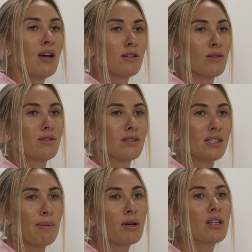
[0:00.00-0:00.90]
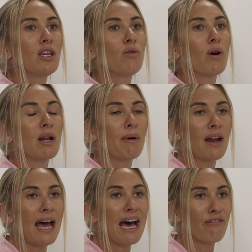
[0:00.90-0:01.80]
So typically you want about a
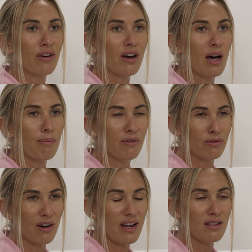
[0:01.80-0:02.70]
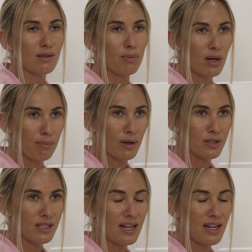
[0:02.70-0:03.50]
half a cup of rice per person,